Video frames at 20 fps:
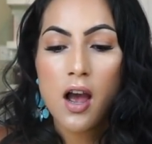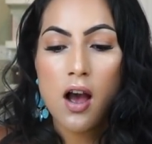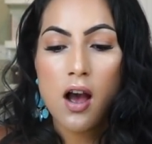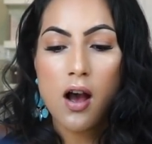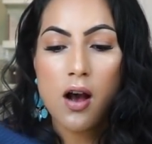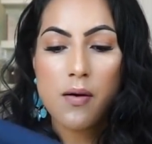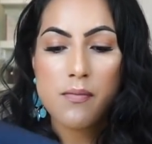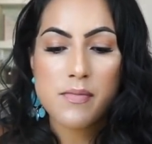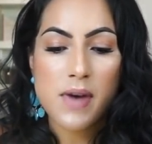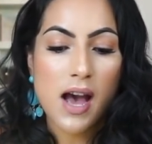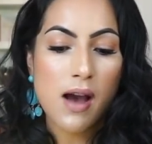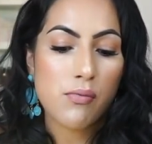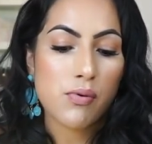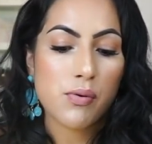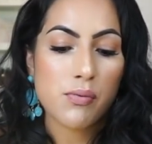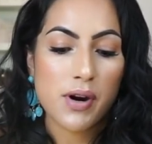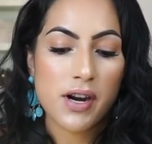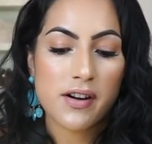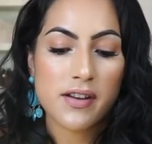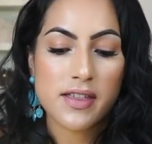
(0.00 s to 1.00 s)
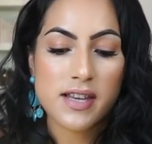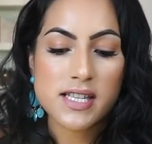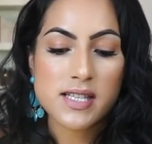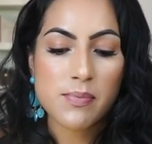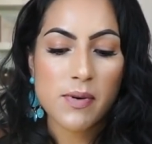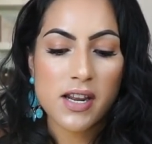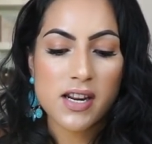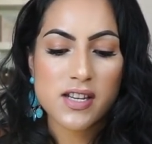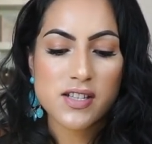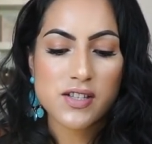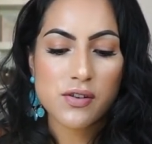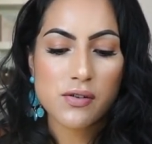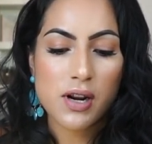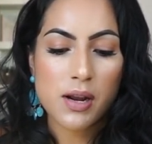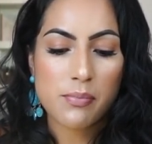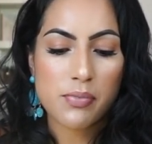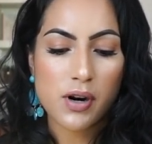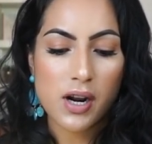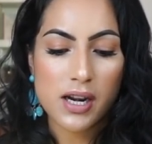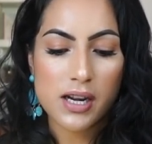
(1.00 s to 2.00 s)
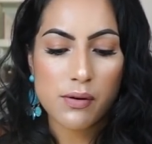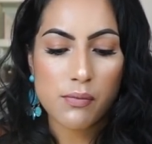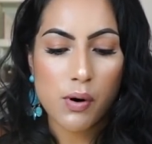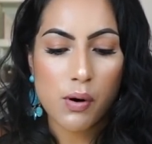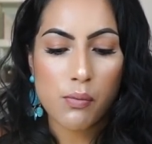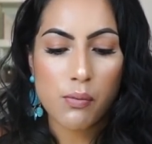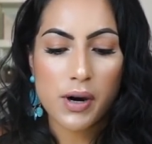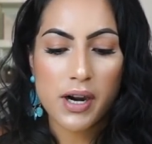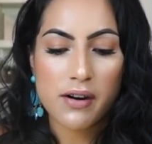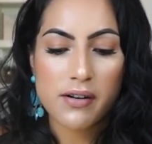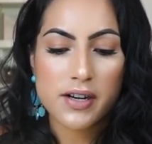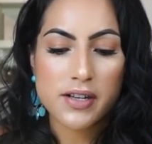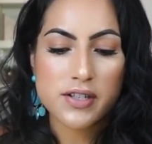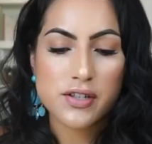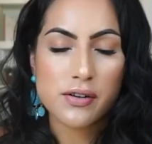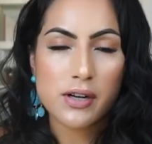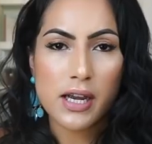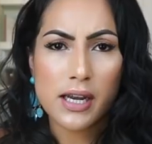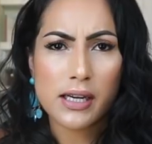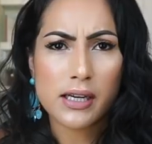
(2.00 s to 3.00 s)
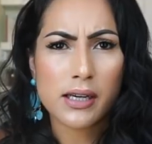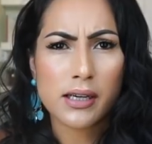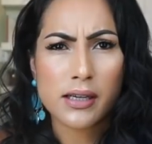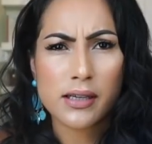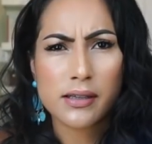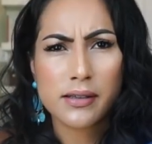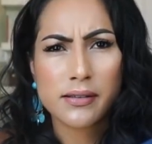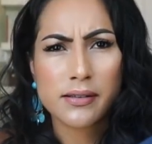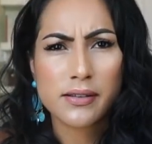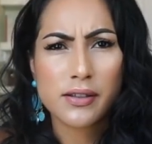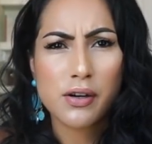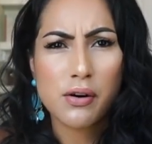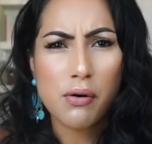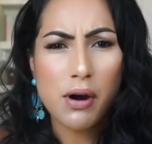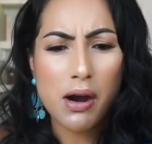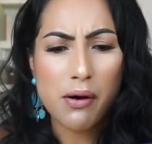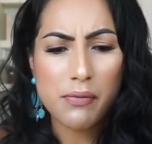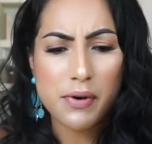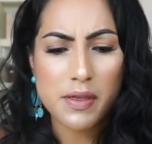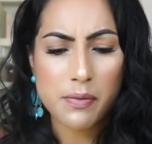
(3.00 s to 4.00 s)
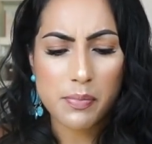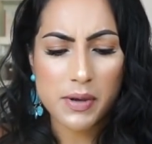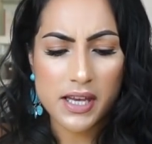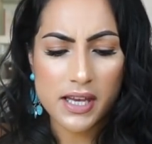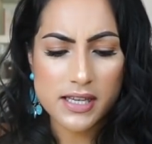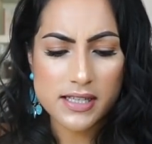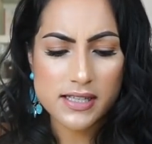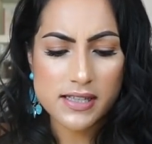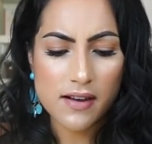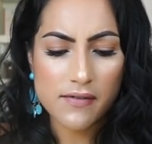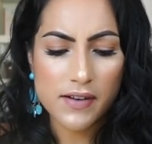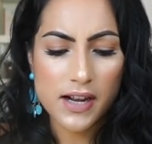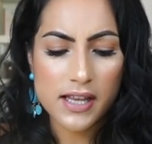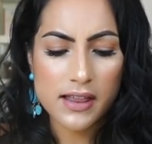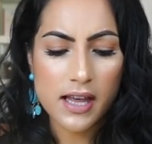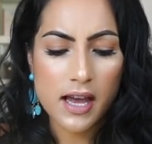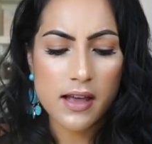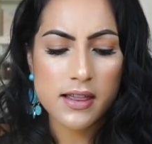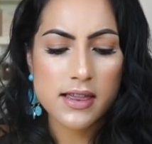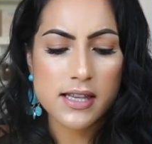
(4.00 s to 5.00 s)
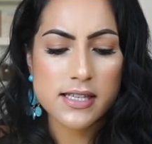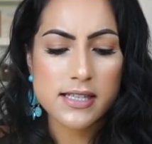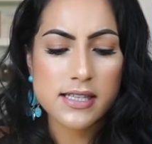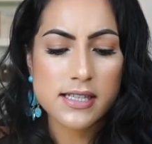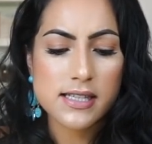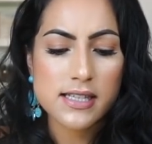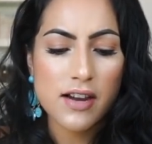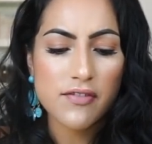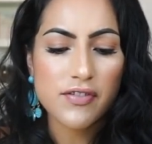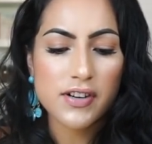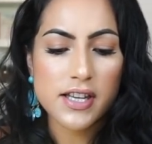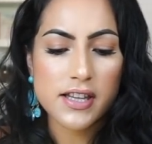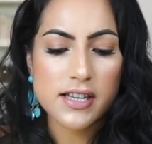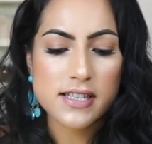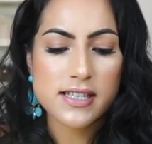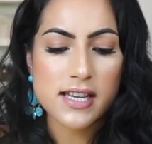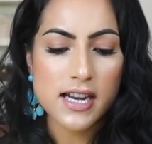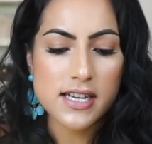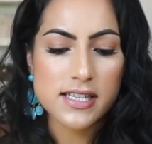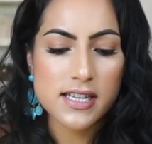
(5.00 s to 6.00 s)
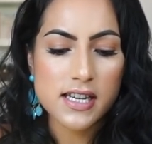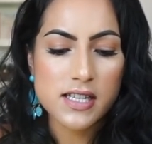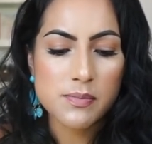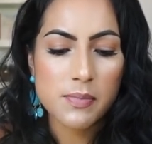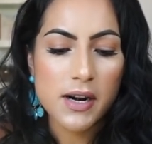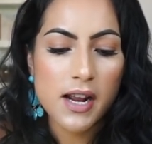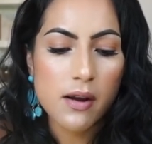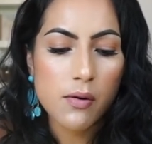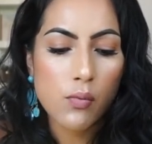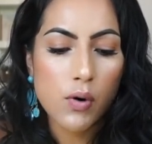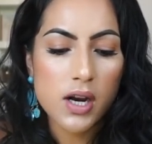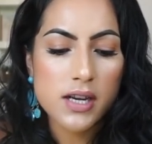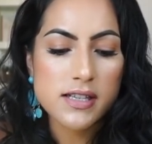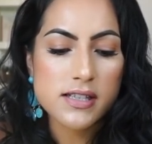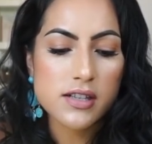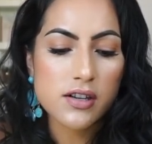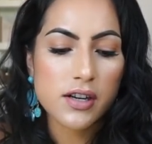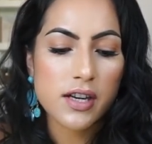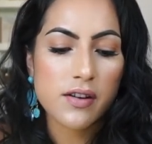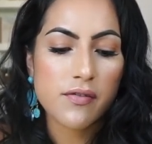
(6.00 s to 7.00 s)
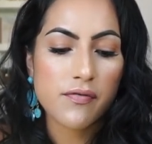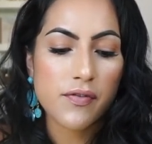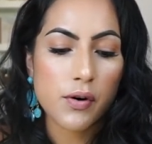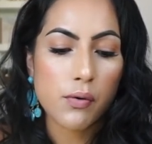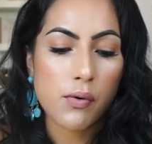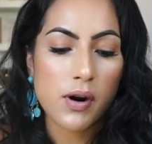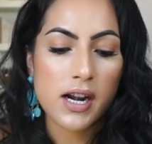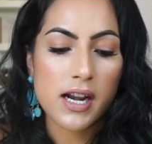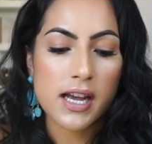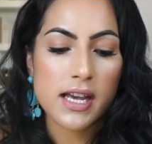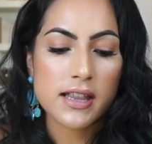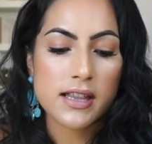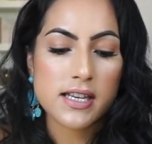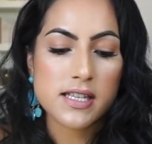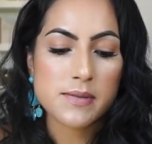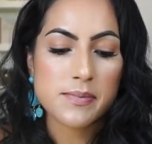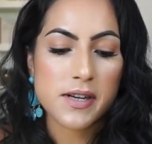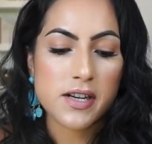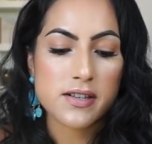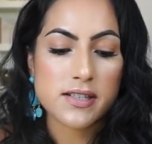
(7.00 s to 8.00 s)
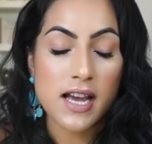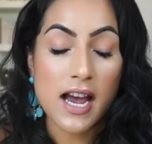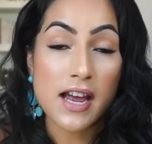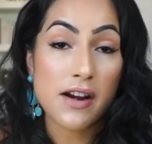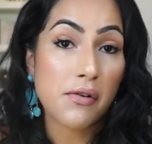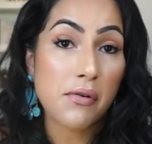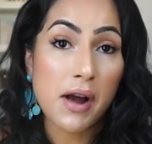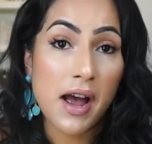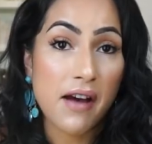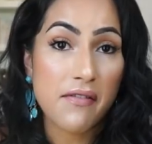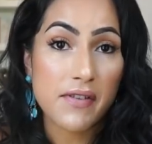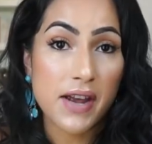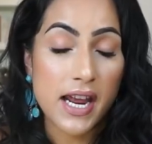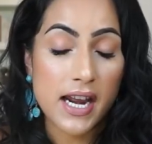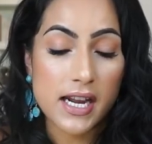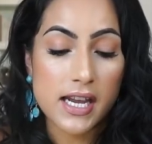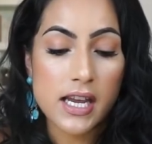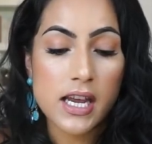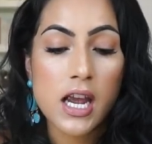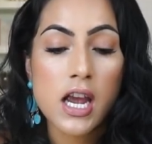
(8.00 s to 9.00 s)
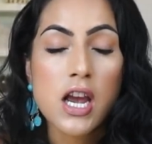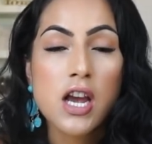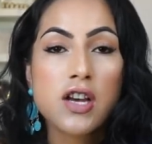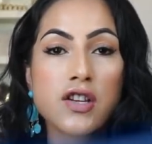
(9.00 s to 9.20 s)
I will wear this bathing suit. I probably won't wear it to like go out with pee and stuff like that. This is definitely the sexiest, but I was looking for one like this because I don't have any.